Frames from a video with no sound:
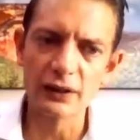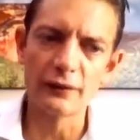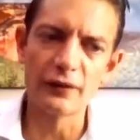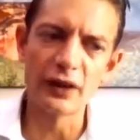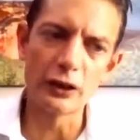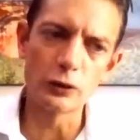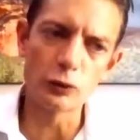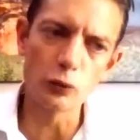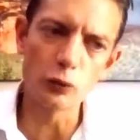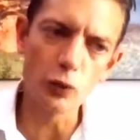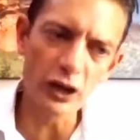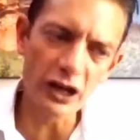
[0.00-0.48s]

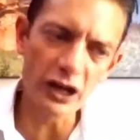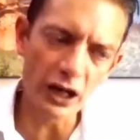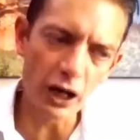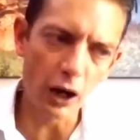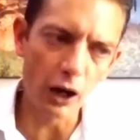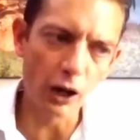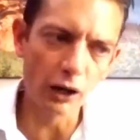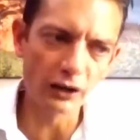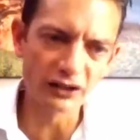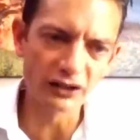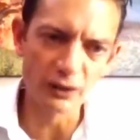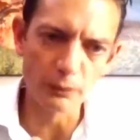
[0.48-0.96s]
that we
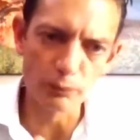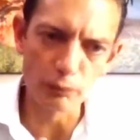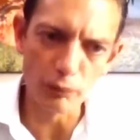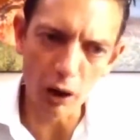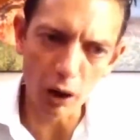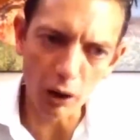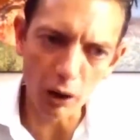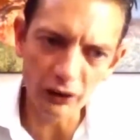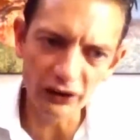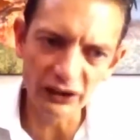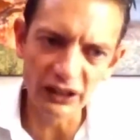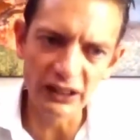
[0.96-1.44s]
are
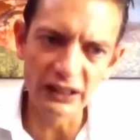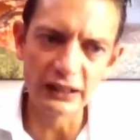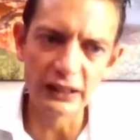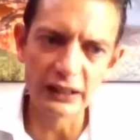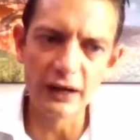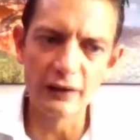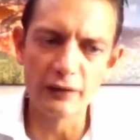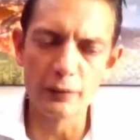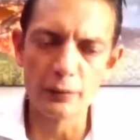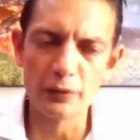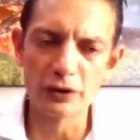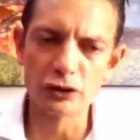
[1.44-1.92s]
demanding
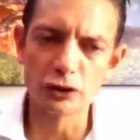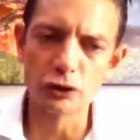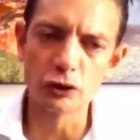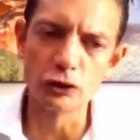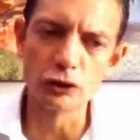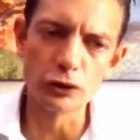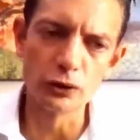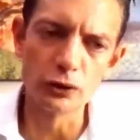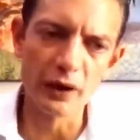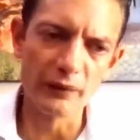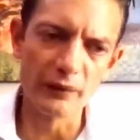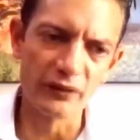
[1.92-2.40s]
government to
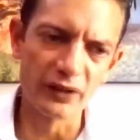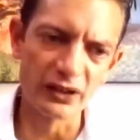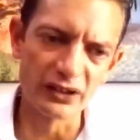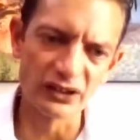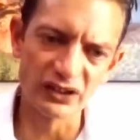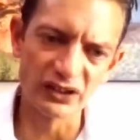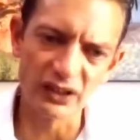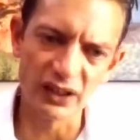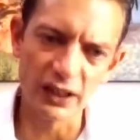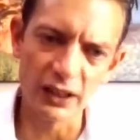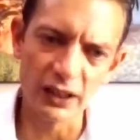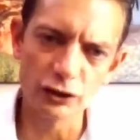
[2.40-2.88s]
do at this
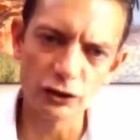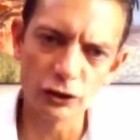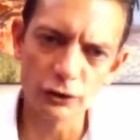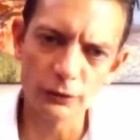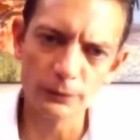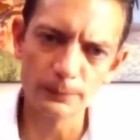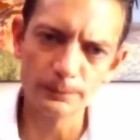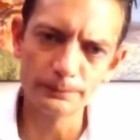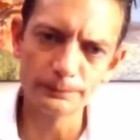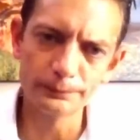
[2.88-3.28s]
stage.